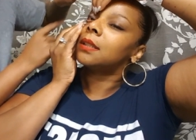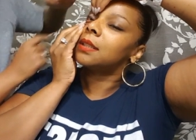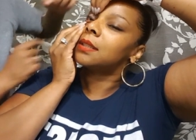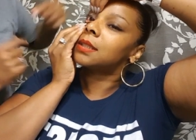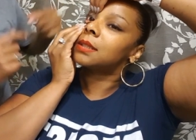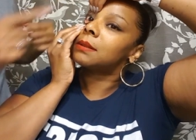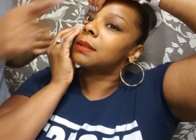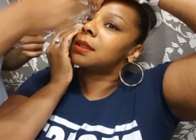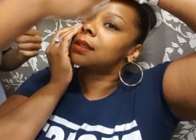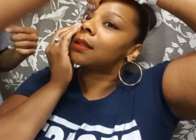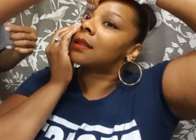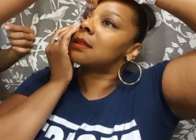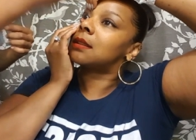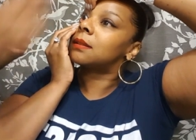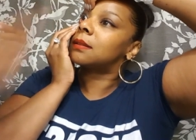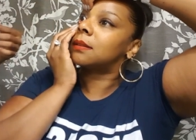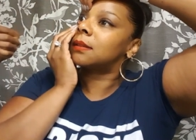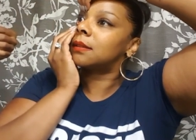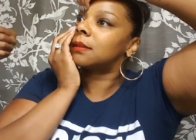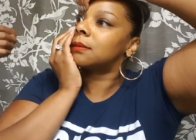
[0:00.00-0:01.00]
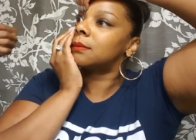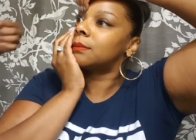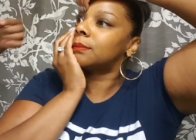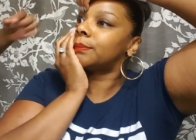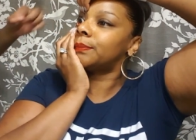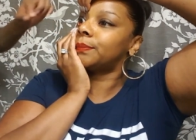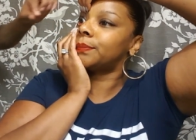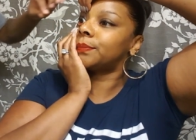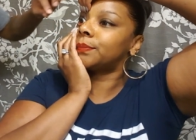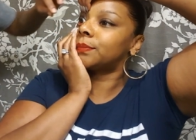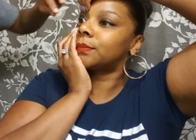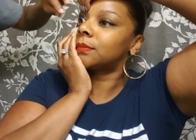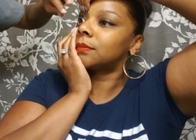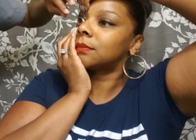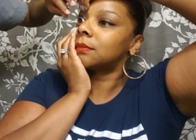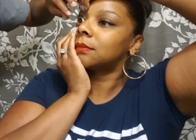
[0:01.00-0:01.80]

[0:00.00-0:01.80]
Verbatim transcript: You looking over there.